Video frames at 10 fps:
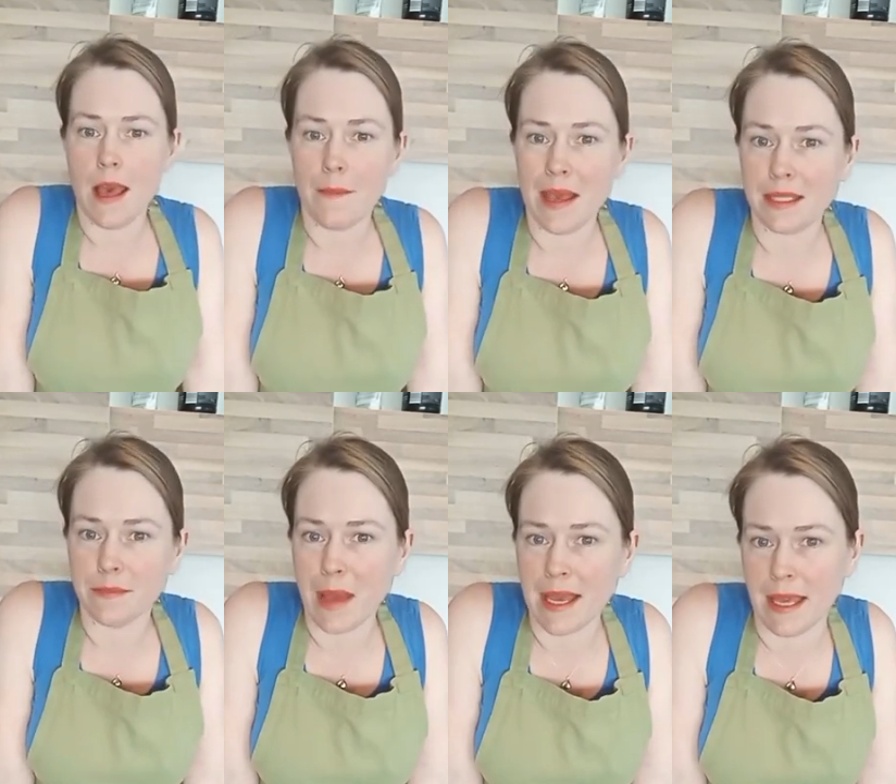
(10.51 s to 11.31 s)
make some
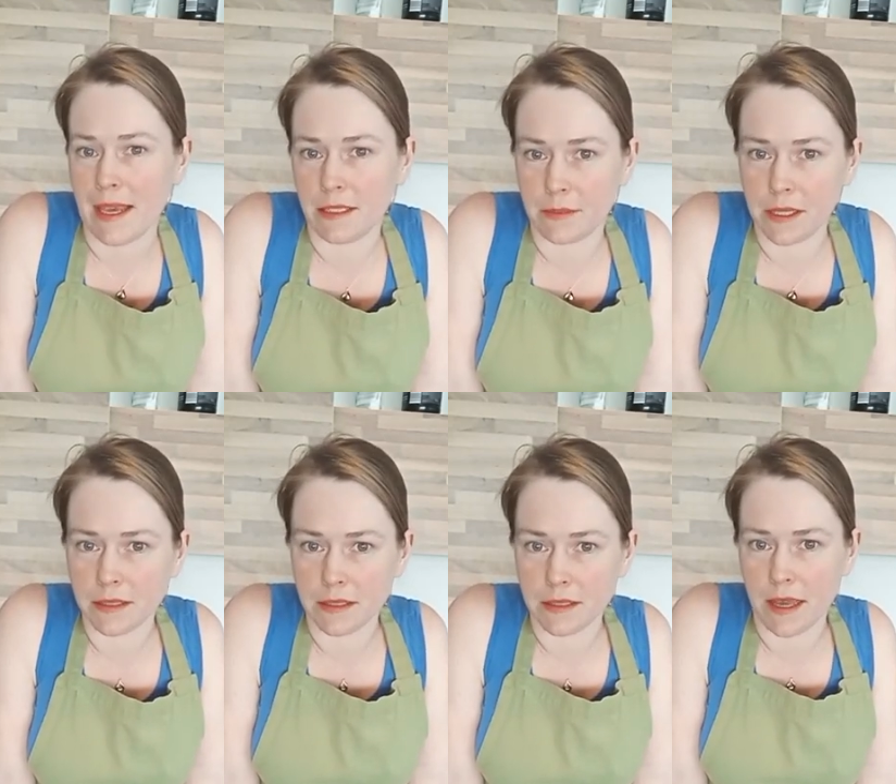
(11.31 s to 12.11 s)
pancakes
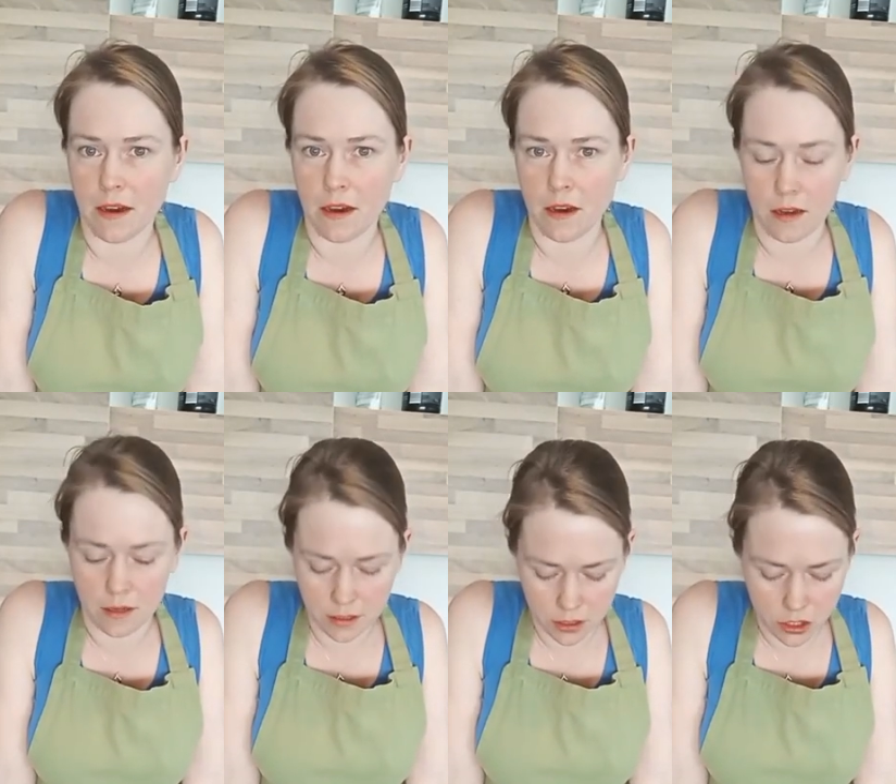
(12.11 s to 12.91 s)
because they are
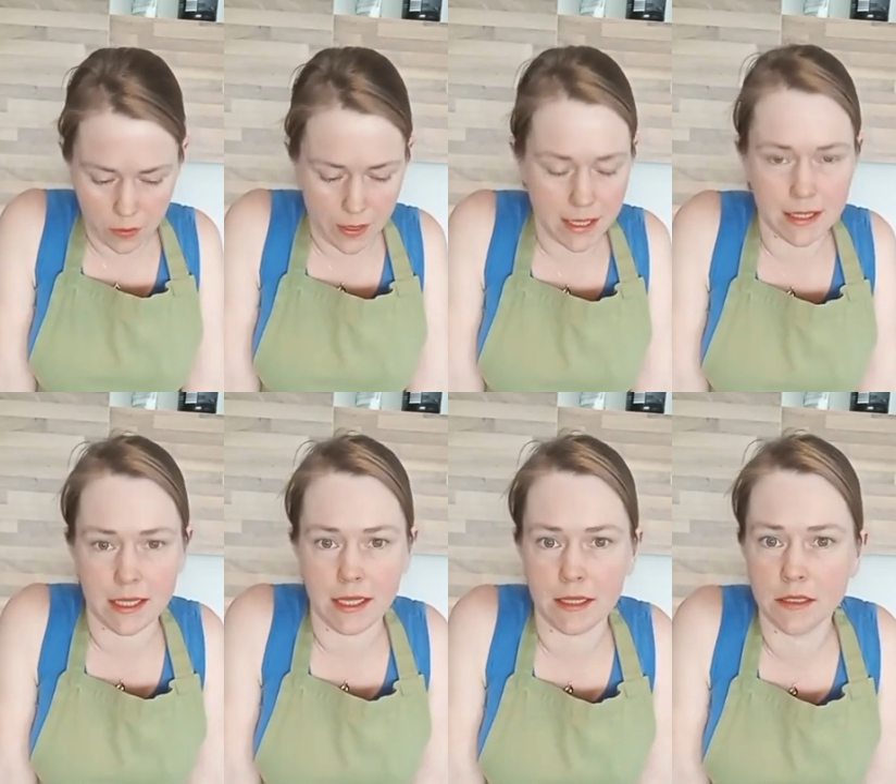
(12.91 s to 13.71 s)
super easy
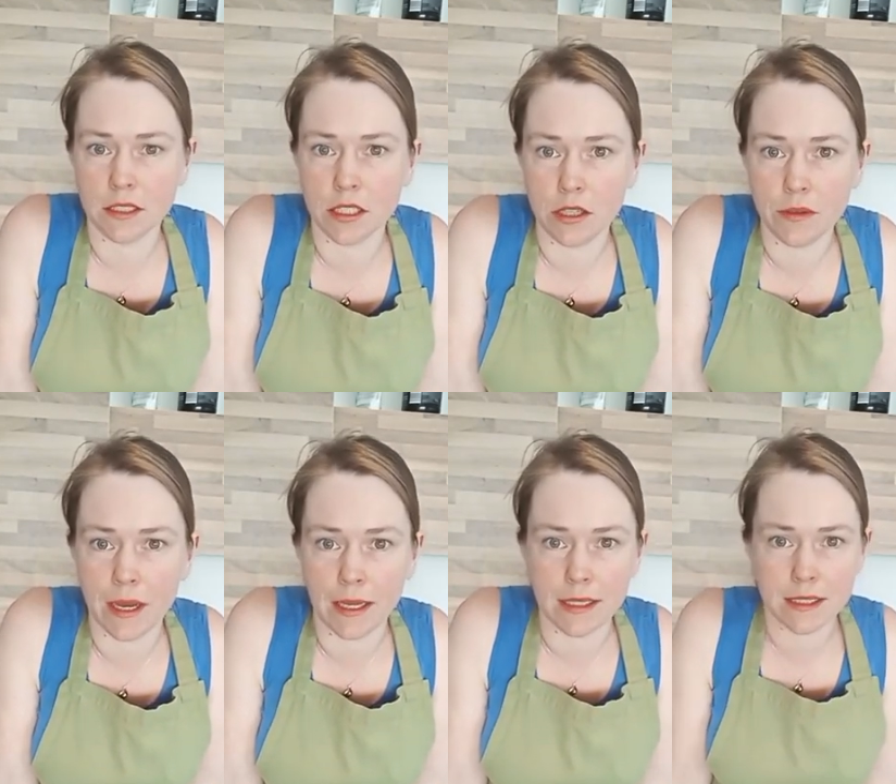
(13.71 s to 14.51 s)
to do and
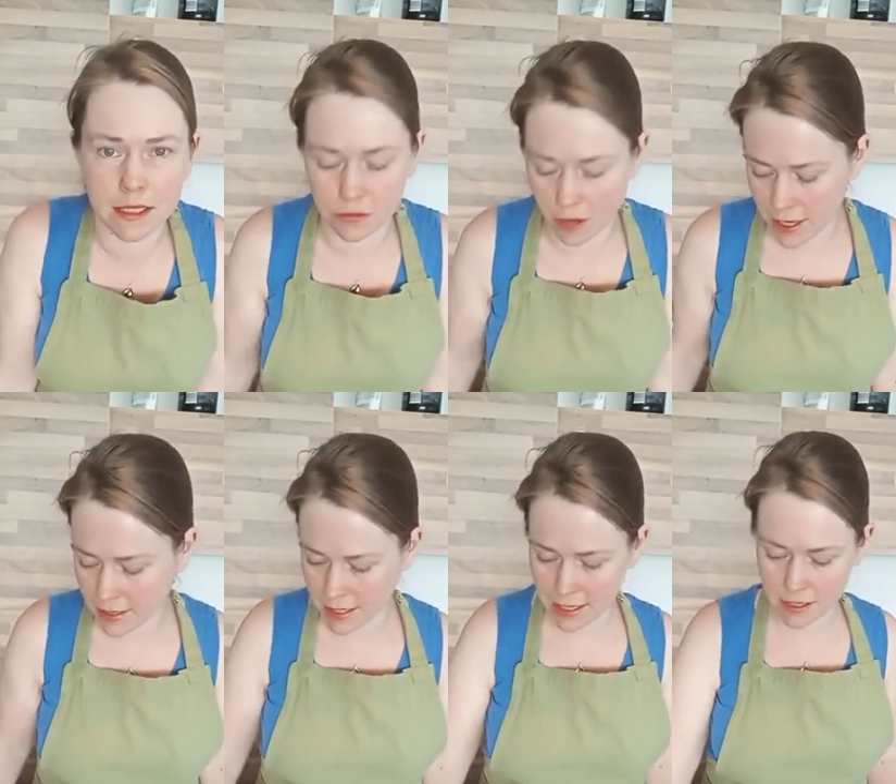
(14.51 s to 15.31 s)
it's the right
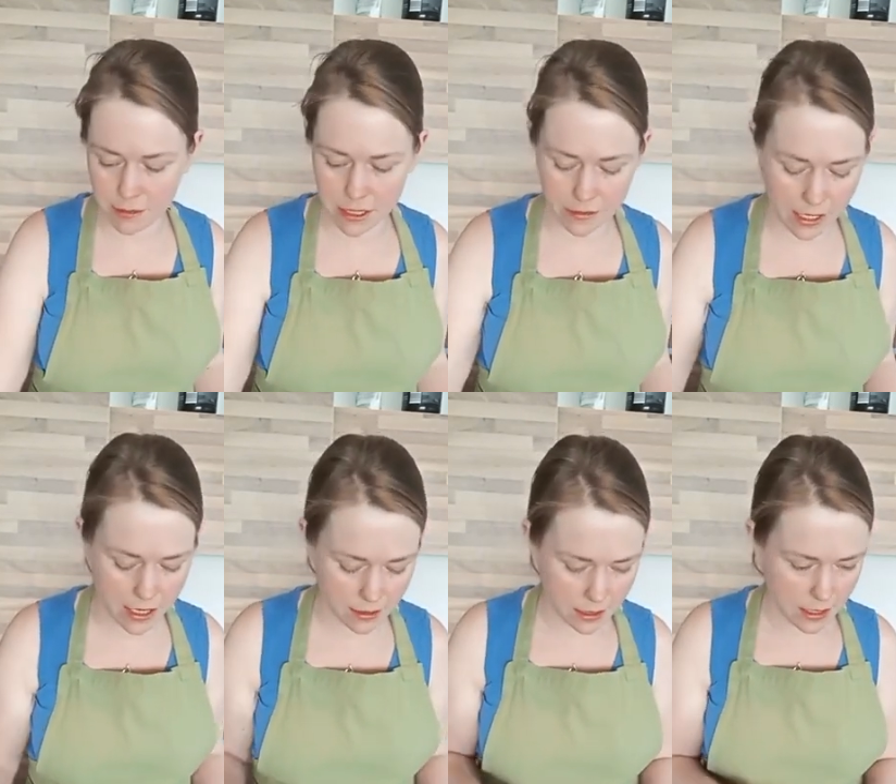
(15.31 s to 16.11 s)
day to be doing
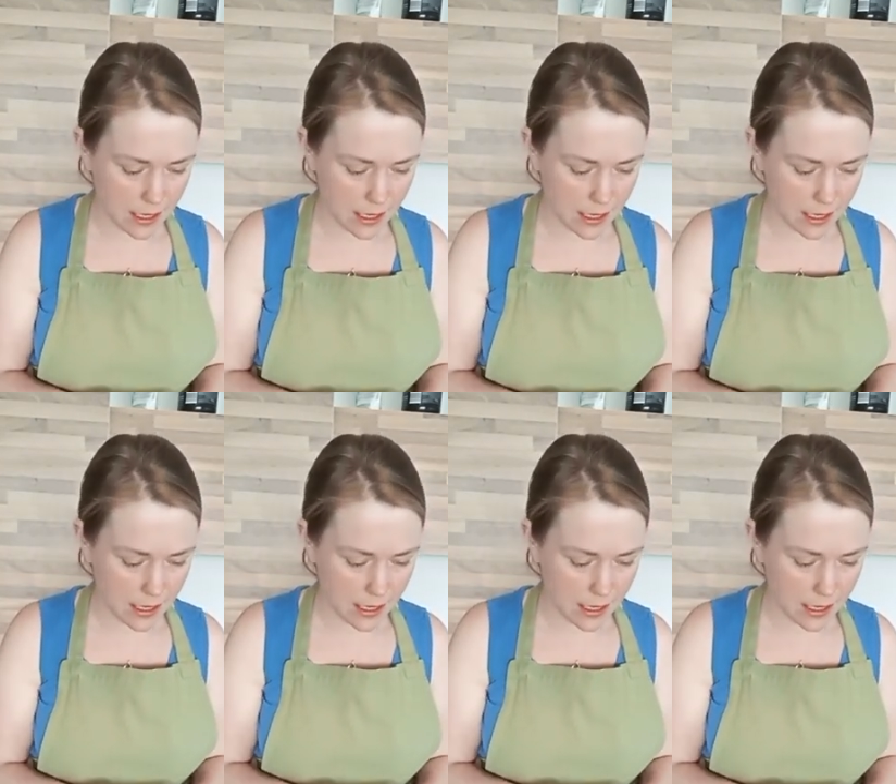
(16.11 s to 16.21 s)
it.